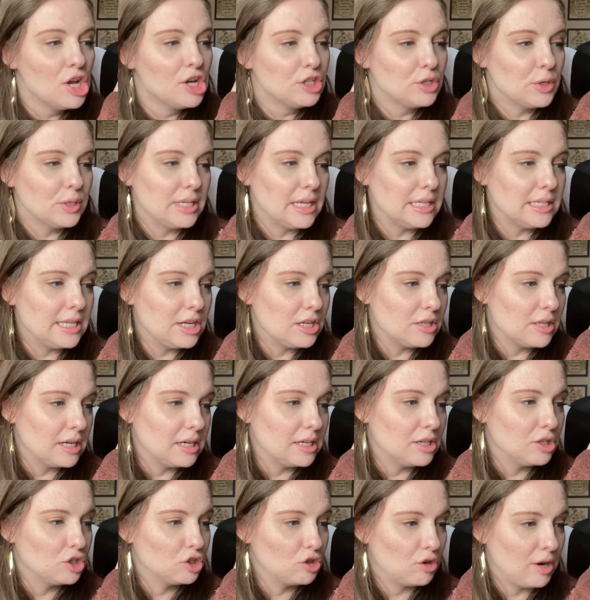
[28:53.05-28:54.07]
So it says here that a
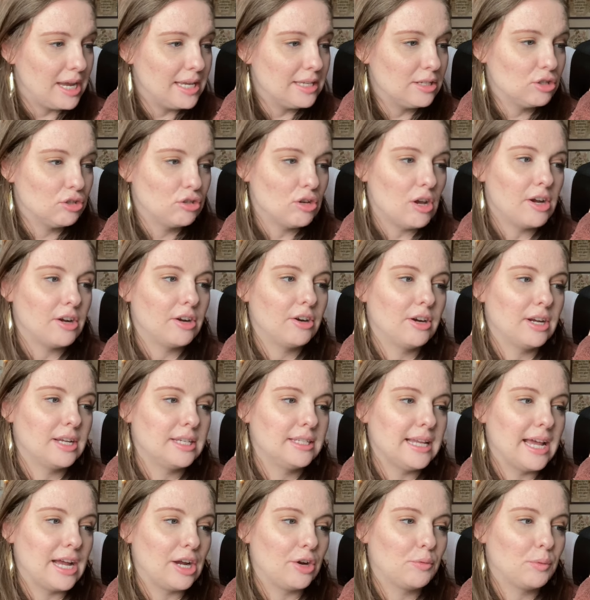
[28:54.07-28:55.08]
disgraced soccer
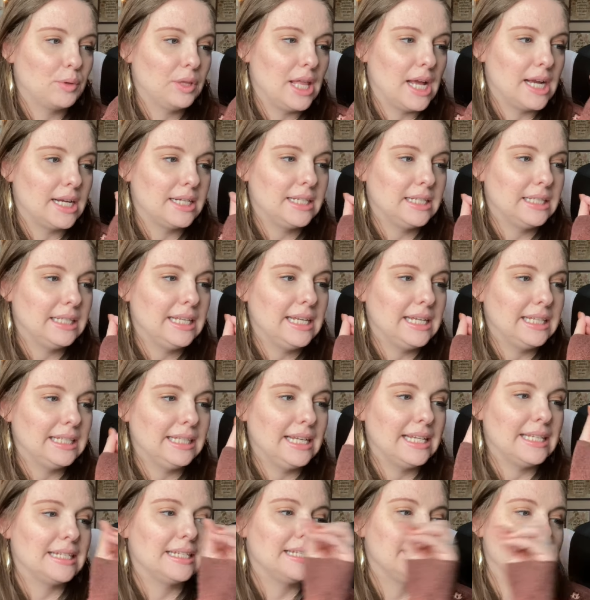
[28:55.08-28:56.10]
exec reluctantly
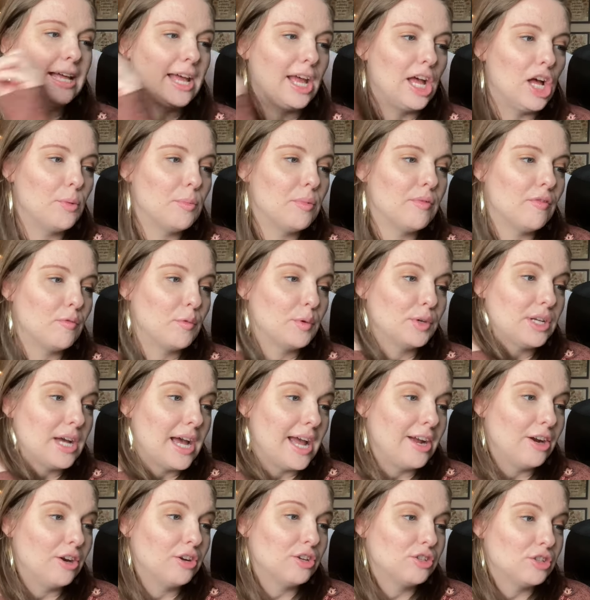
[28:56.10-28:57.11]
enlists the help of a
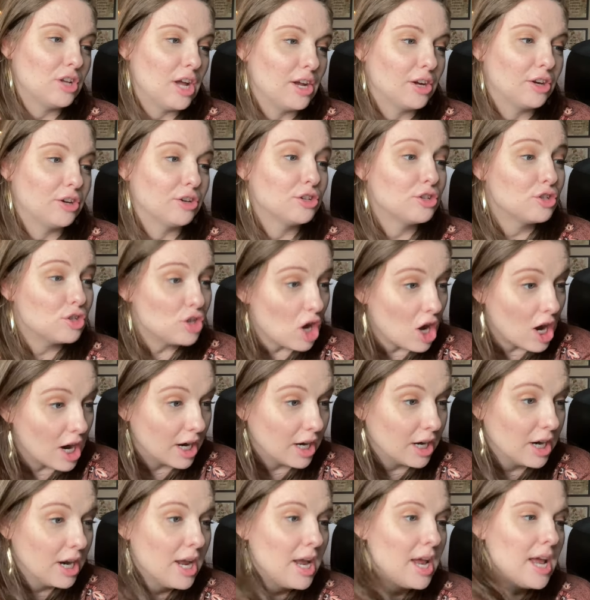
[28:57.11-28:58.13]
retired soccer
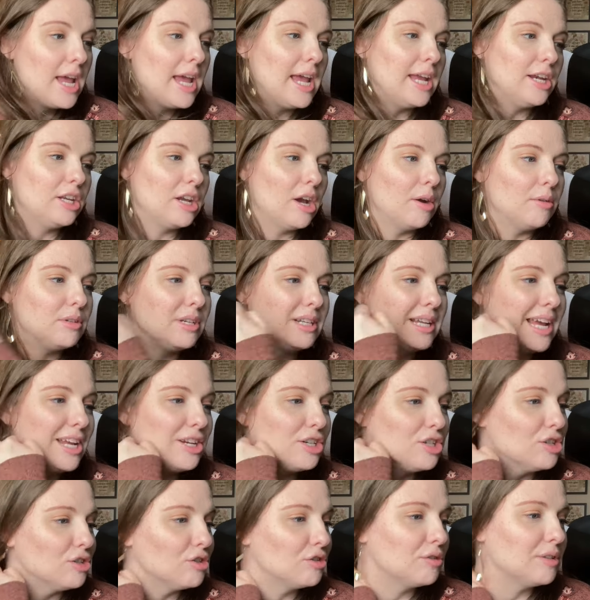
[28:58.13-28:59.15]
star in coaching a
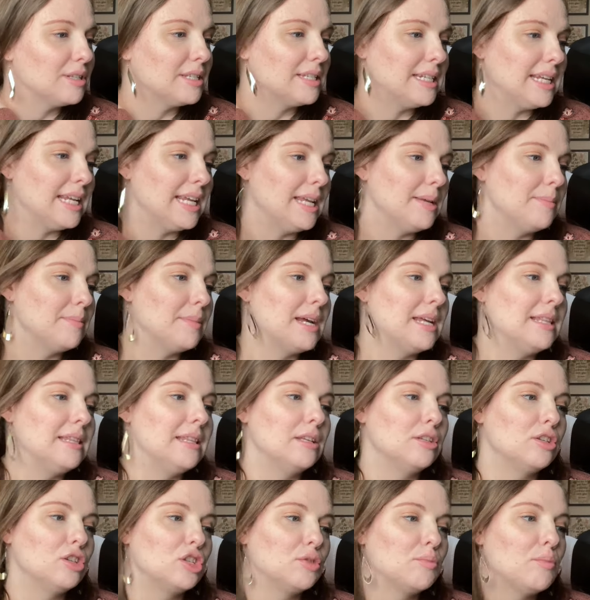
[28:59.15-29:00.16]
children's team in
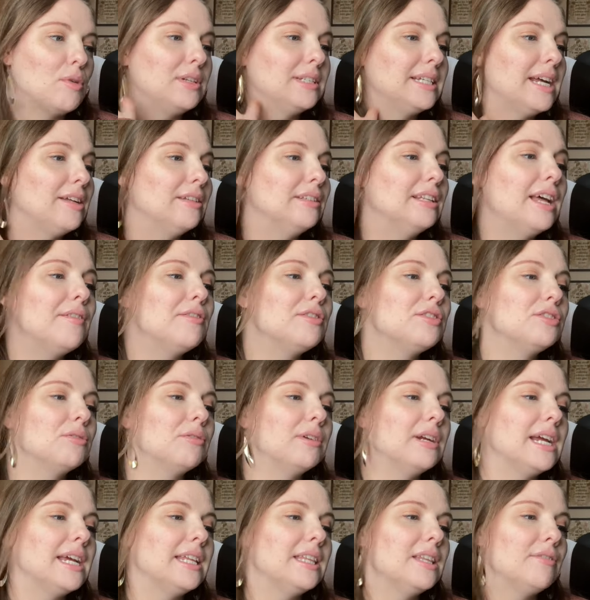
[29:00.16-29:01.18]
this small-town love
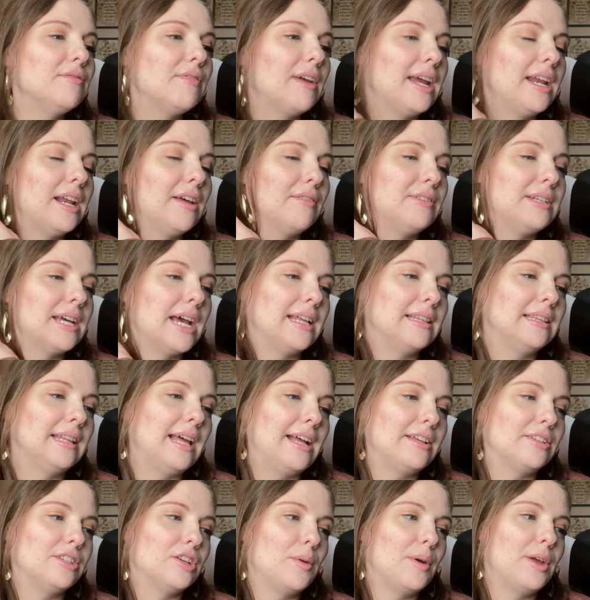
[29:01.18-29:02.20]
story in the vein of Ted
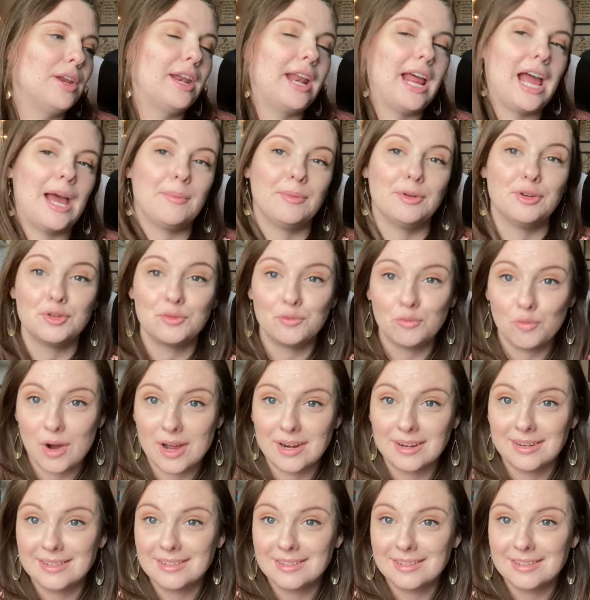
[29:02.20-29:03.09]
Lasso, and It Happened One